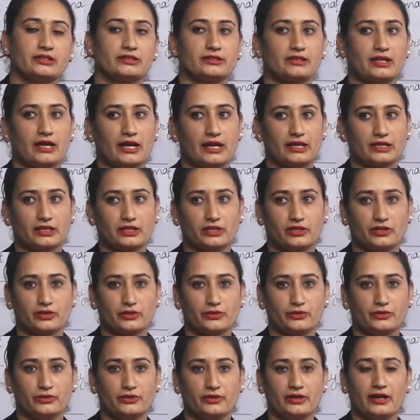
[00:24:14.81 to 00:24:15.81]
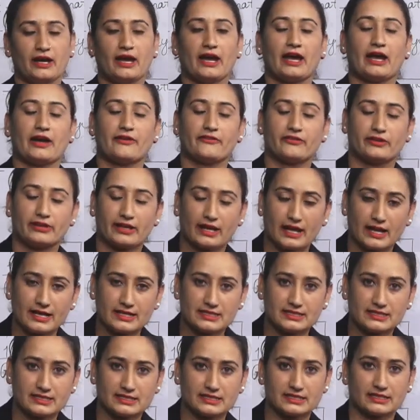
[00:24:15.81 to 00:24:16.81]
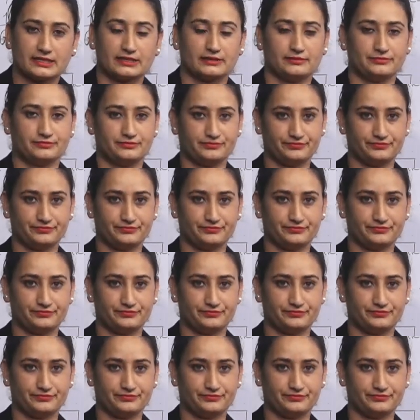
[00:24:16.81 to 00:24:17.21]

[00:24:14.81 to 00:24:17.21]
Thank you. Have a nice day.